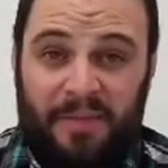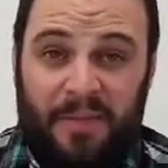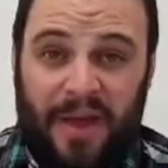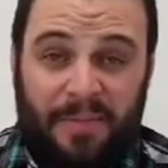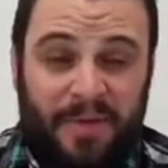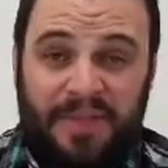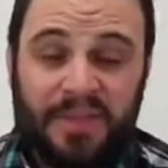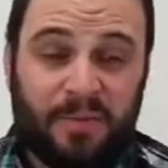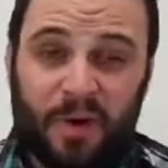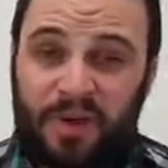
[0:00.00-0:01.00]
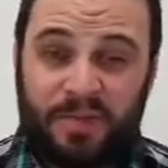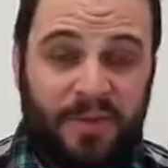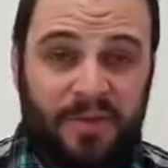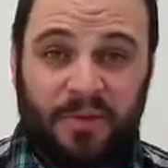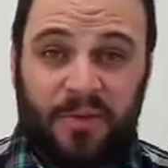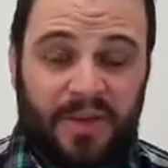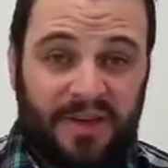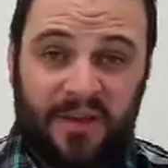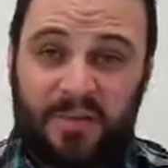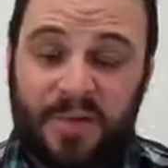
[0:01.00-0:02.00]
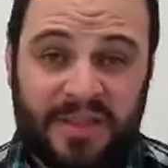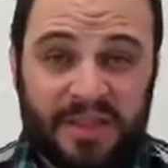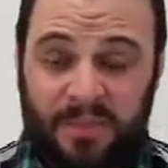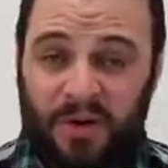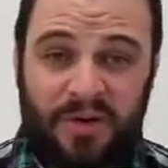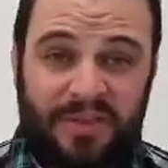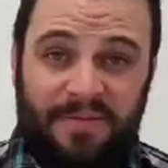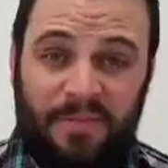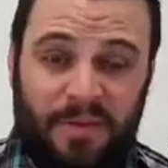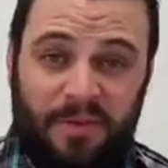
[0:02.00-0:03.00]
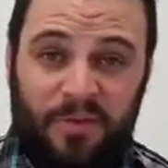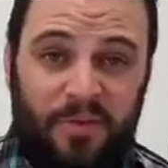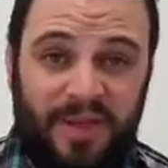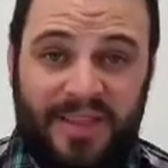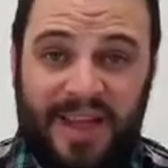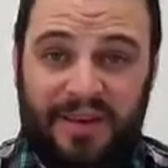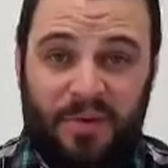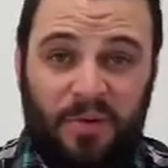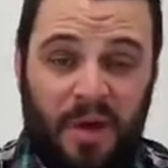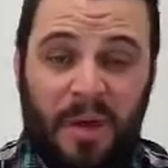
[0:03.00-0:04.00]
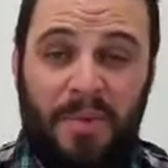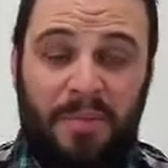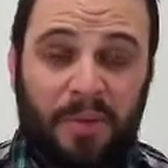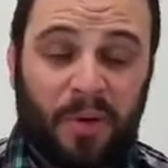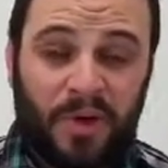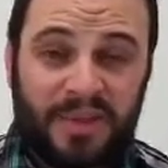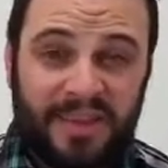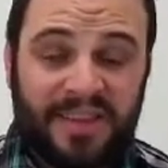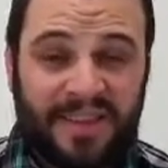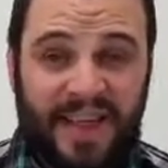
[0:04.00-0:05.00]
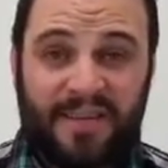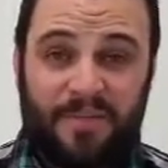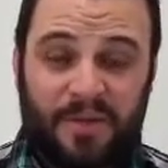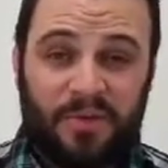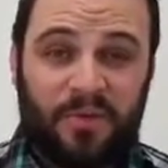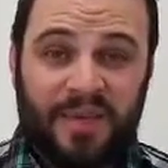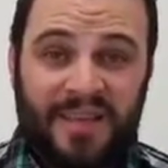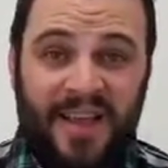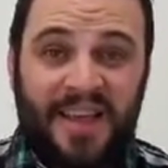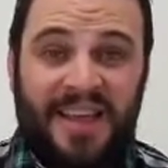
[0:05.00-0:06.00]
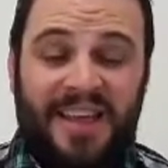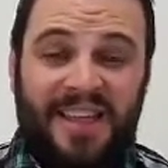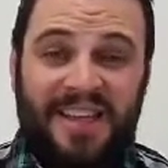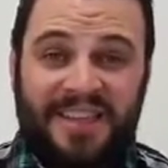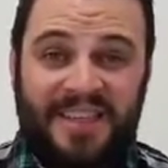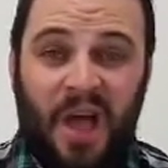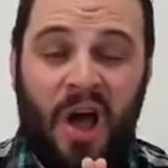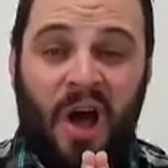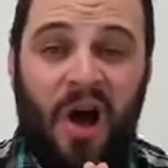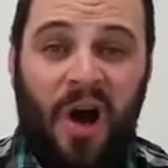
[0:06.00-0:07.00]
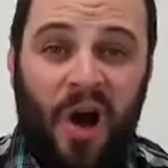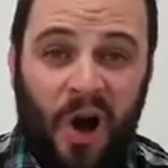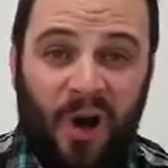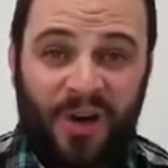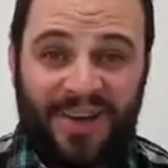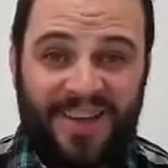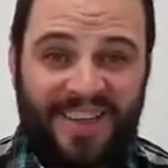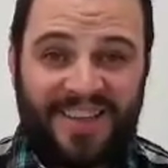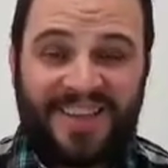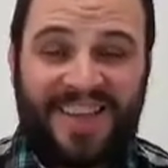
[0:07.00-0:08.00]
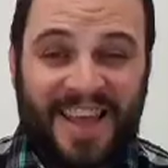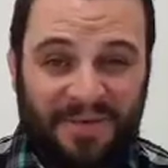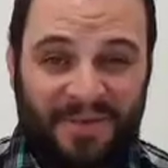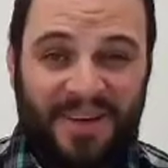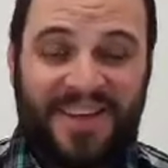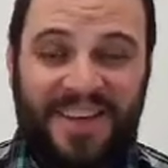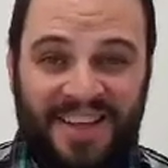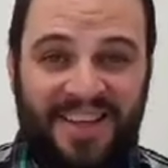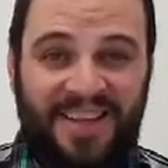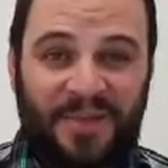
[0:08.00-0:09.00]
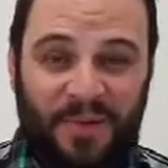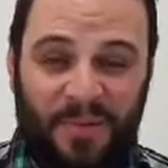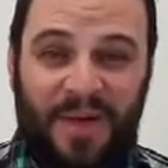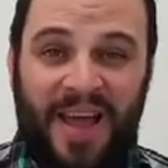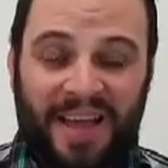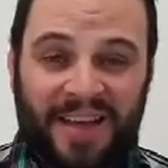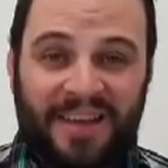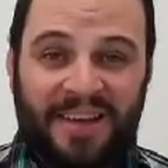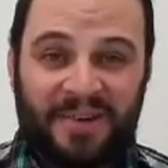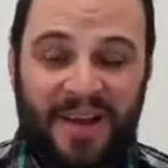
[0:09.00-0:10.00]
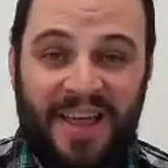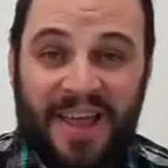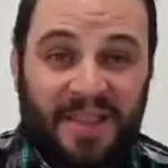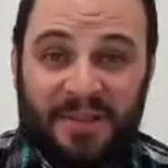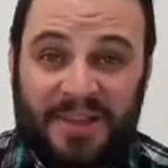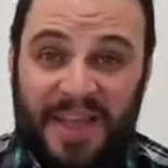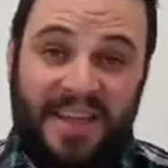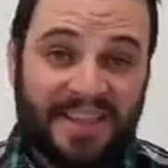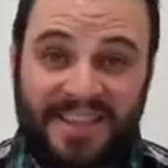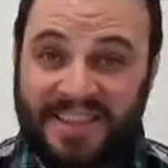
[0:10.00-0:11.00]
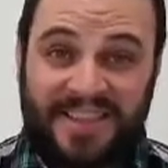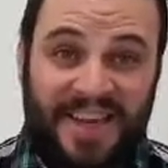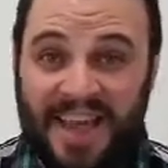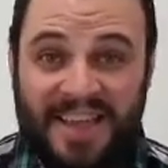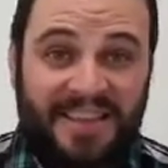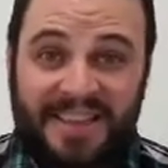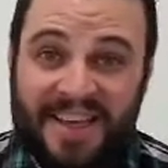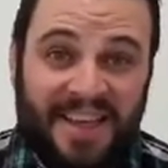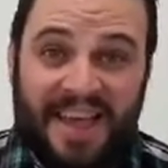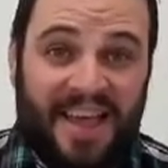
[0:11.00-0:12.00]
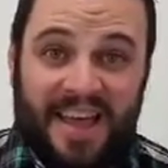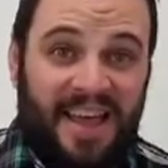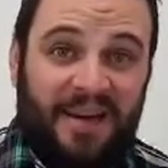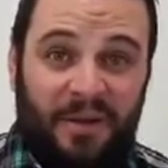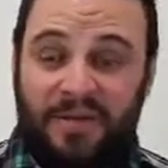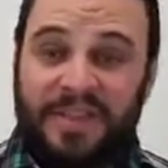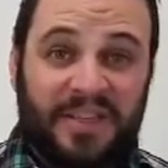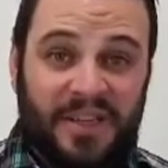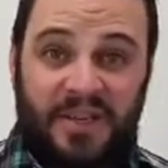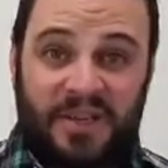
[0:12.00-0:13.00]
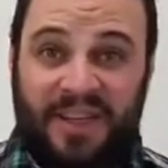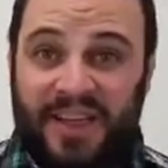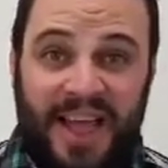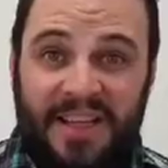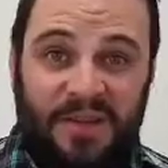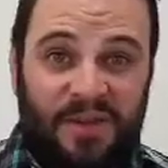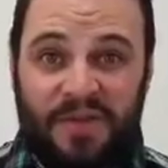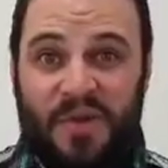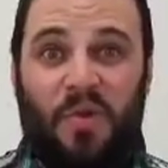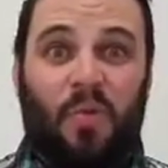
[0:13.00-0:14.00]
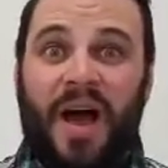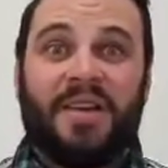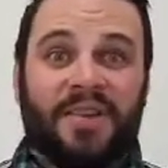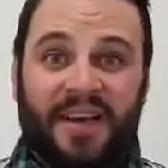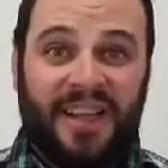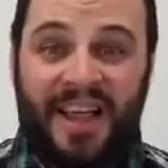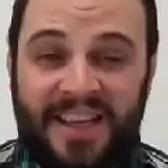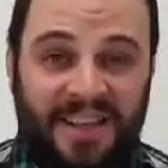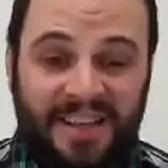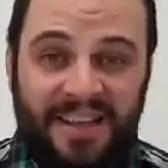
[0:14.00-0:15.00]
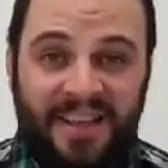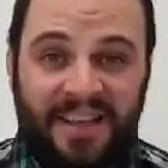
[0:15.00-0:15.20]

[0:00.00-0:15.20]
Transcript: My business partner's been through this. Other business partners have been through this. I know people personally that have been through this. It is hard to get funded through a bank, right? They'll take you 60 days and all of a sudden you're declined. You don't even know why you're declined.